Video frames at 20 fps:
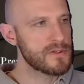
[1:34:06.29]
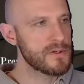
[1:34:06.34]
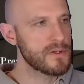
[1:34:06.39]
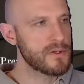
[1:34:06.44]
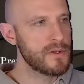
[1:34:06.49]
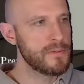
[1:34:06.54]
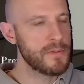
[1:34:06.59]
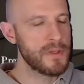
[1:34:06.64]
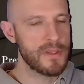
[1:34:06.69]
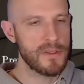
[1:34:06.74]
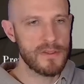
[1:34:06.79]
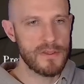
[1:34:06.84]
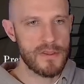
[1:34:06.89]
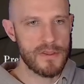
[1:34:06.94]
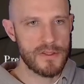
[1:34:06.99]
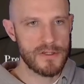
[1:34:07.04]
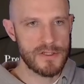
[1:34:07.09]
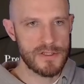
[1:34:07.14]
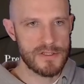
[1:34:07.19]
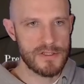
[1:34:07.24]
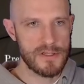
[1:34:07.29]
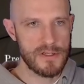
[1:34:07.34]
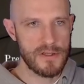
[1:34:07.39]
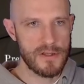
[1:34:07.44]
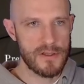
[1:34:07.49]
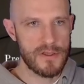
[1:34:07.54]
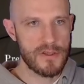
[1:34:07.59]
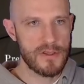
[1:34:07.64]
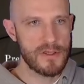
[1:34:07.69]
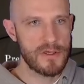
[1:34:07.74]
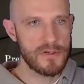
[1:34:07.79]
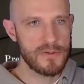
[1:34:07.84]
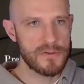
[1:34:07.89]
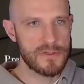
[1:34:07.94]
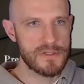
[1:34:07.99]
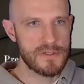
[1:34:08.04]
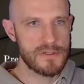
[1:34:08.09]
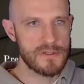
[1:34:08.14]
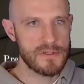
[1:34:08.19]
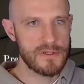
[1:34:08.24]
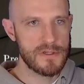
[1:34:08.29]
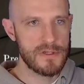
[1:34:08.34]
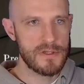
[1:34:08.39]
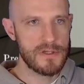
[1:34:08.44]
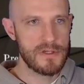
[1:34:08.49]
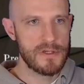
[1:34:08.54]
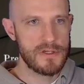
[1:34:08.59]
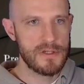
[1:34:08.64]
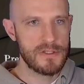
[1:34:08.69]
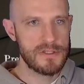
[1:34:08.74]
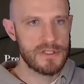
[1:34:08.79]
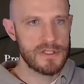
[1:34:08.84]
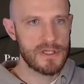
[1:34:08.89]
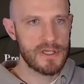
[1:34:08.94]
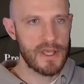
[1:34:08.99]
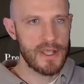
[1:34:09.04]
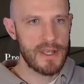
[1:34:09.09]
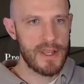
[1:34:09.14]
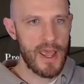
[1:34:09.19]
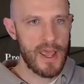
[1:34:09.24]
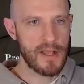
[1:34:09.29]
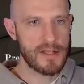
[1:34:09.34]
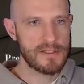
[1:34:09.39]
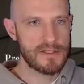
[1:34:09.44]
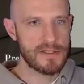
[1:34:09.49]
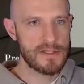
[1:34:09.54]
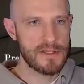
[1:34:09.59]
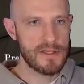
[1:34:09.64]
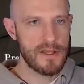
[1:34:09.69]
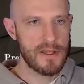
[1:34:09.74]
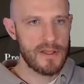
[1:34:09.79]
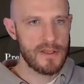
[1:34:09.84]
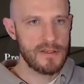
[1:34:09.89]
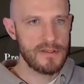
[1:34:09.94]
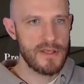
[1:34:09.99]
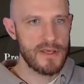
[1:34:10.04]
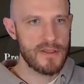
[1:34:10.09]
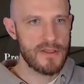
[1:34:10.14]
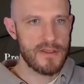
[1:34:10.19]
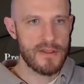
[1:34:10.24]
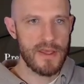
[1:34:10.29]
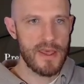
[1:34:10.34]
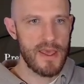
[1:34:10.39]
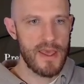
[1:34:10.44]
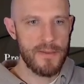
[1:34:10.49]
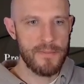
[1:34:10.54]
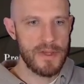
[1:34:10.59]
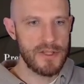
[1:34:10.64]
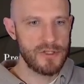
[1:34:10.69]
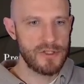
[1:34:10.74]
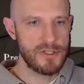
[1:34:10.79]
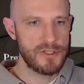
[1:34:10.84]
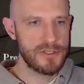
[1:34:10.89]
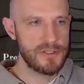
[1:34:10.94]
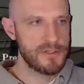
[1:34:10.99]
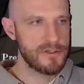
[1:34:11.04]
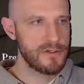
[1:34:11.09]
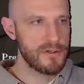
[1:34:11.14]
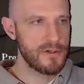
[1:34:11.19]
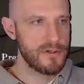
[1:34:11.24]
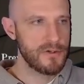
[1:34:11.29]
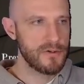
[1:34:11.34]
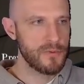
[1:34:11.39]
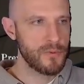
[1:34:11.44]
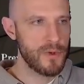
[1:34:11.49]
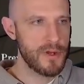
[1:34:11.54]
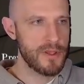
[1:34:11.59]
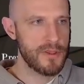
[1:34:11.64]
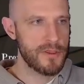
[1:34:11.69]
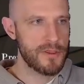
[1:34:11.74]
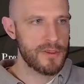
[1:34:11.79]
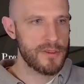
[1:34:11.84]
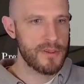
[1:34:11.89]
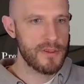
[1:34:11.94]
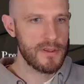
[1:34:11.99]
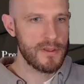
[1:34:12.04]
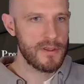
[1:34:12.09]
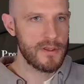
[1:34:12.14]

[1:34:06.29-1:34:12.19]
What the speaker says: It could be that this is just an excuse to connect this image with,